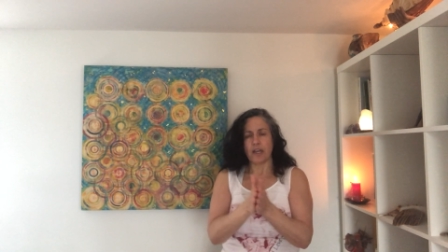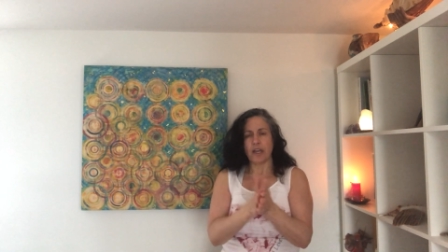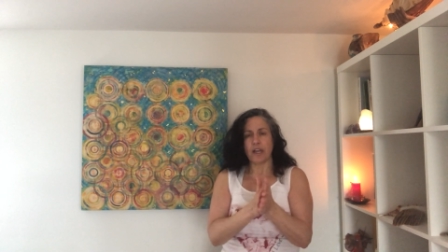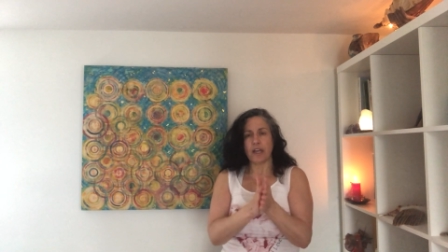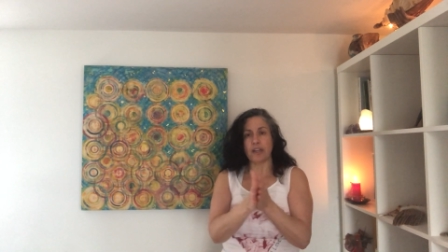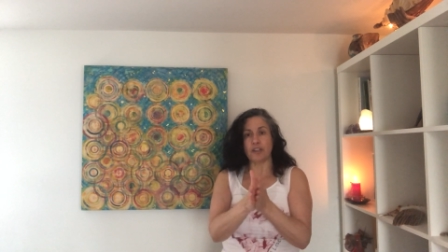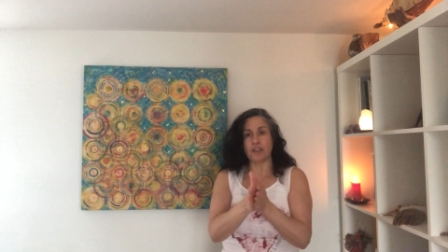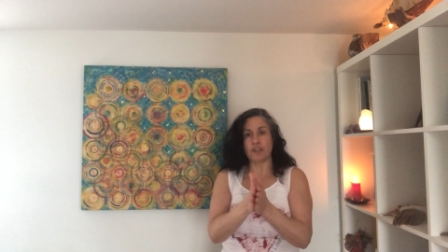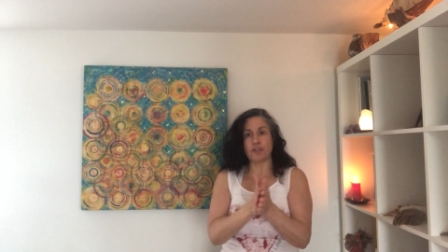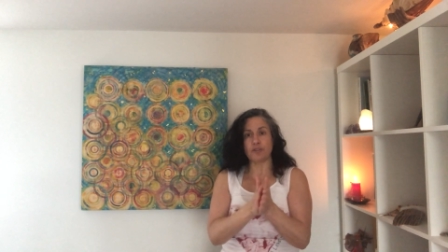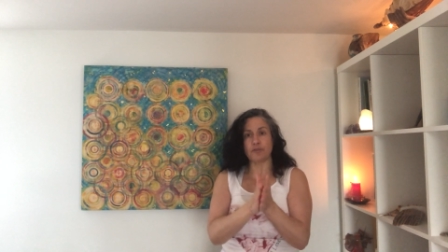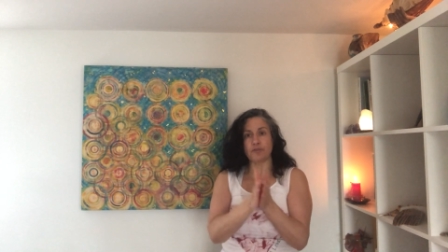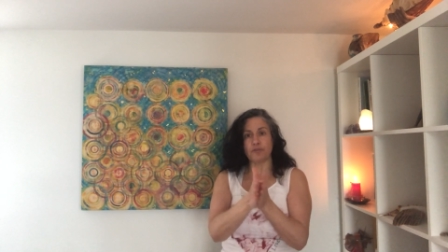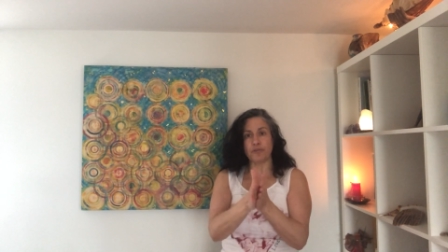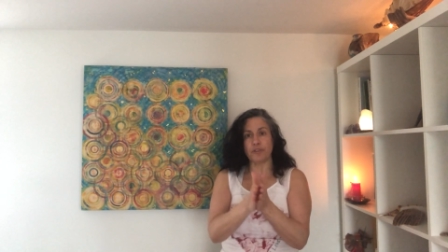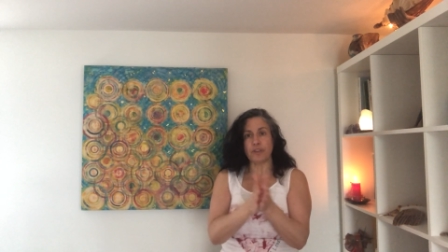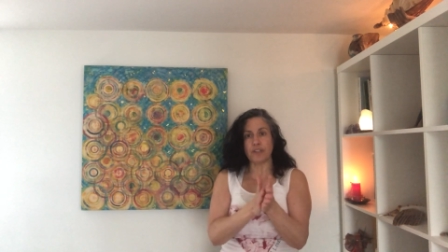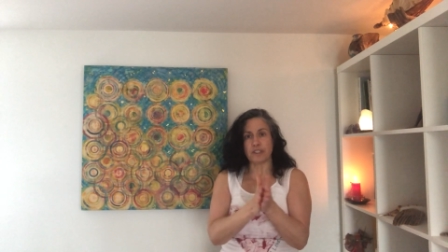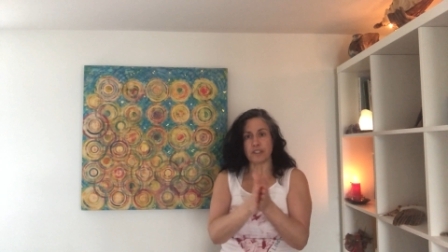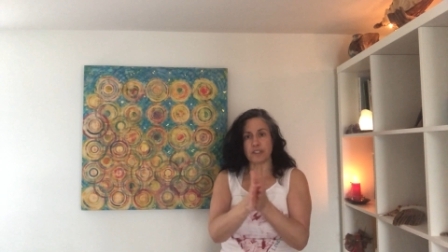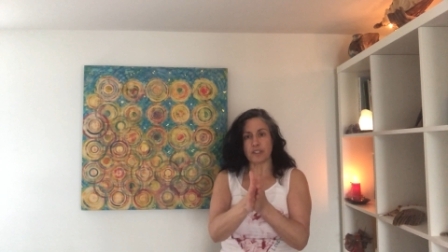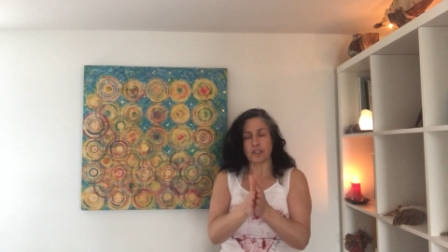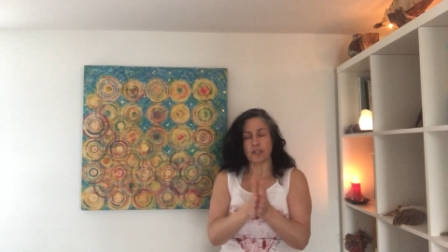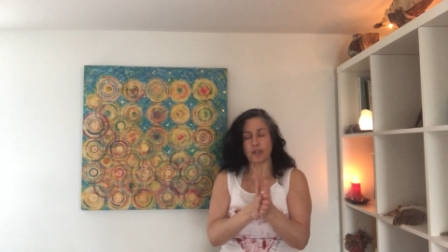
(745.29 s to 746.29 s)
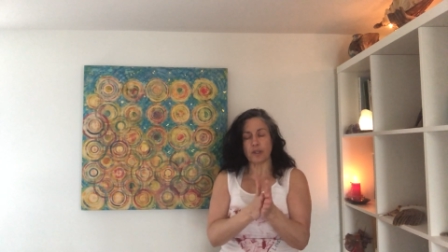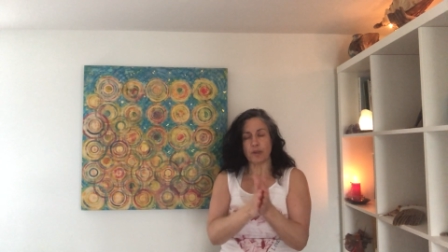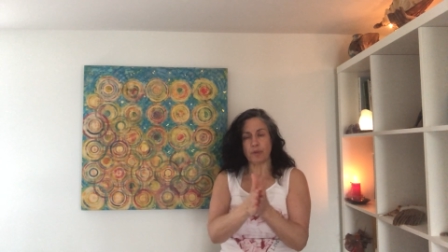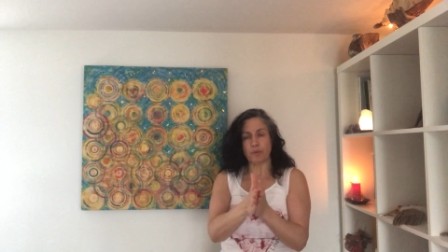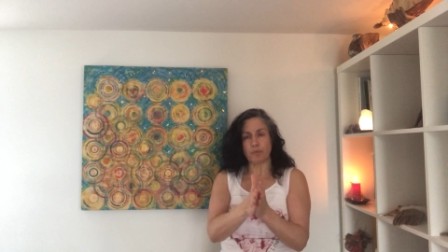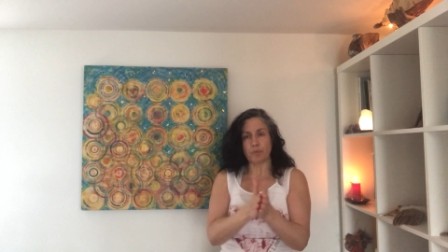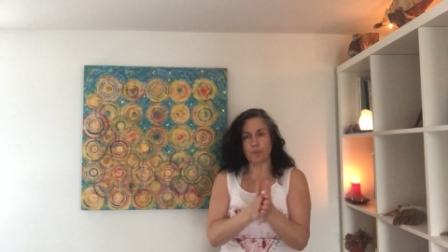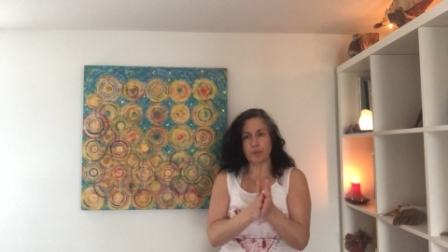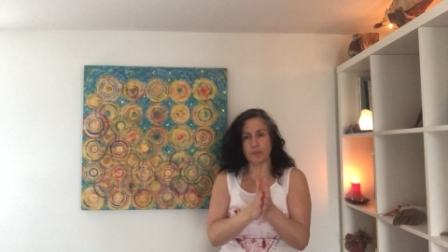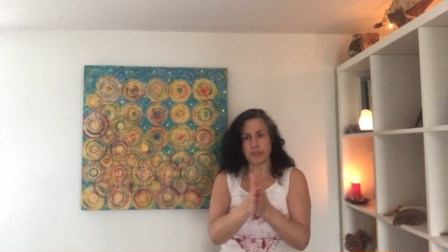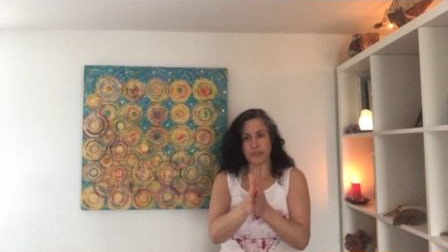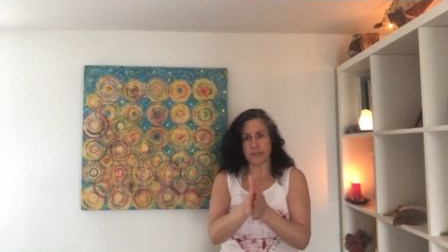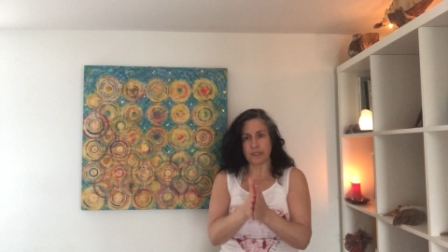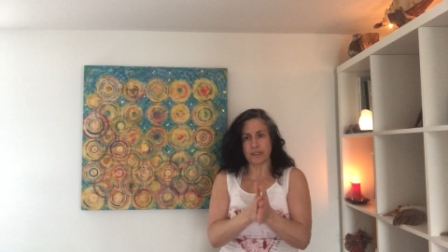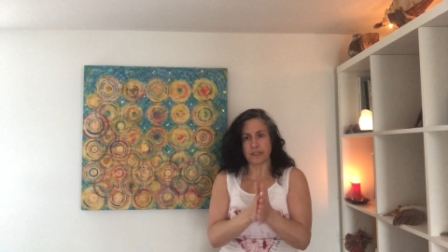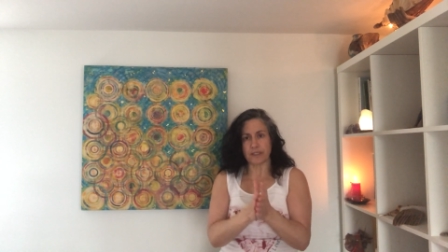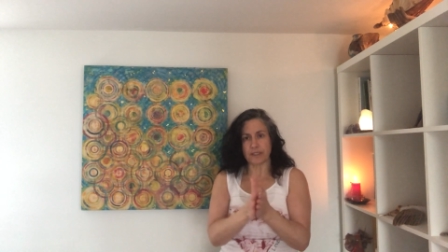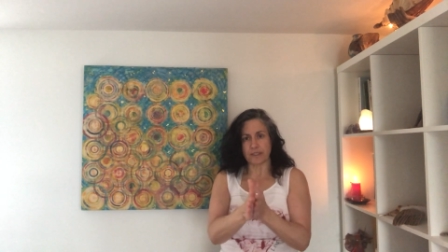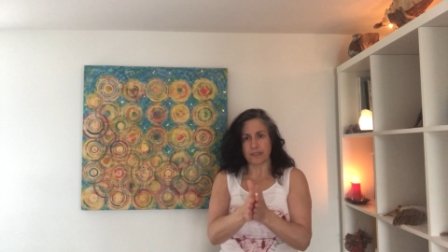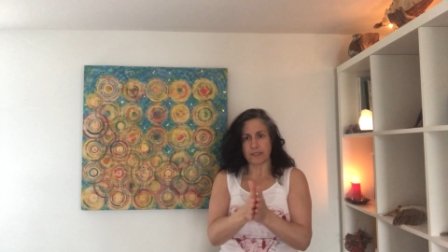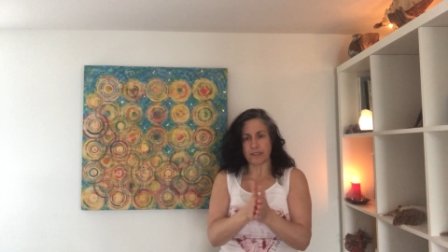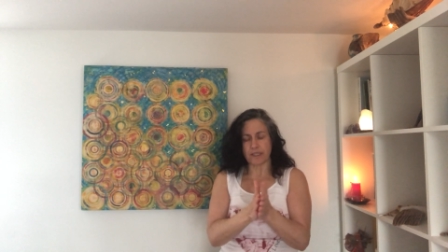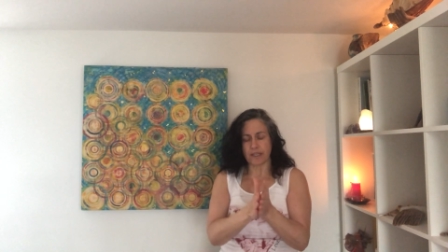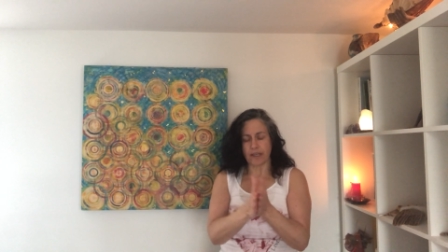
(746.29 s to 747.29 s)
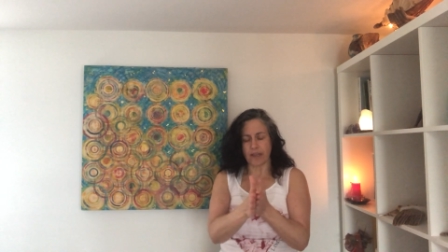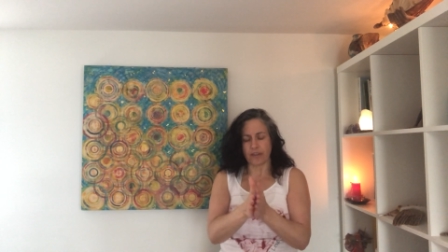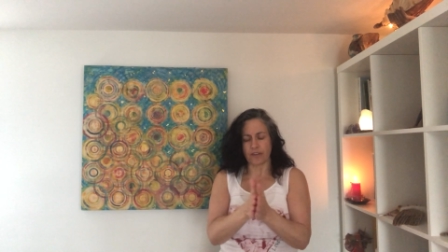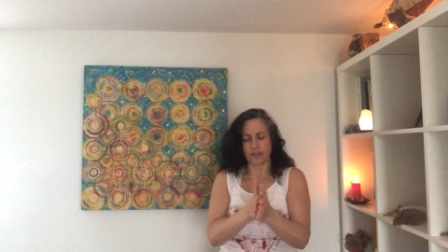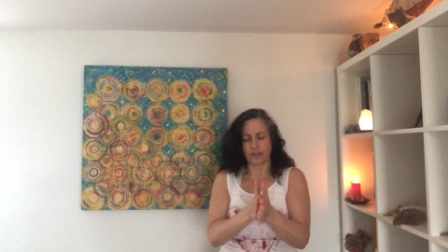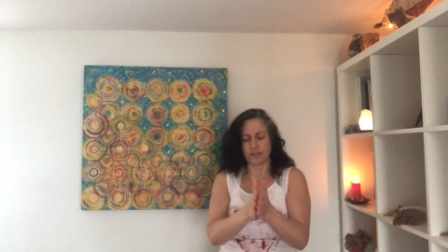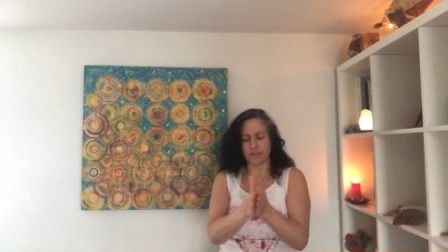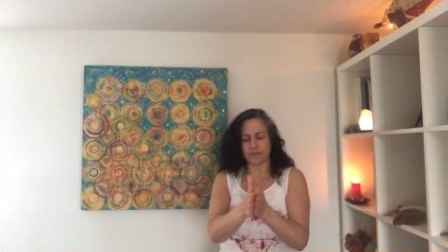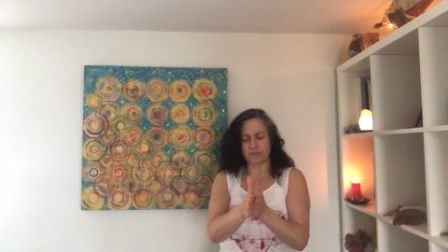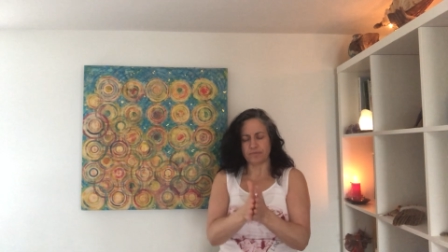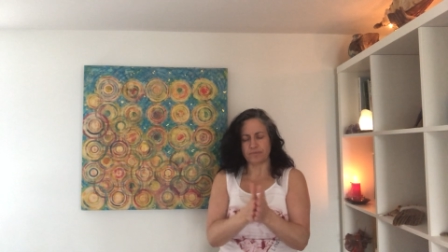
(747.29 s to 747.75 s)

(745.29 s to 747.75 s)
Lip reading: and your feet briskly together.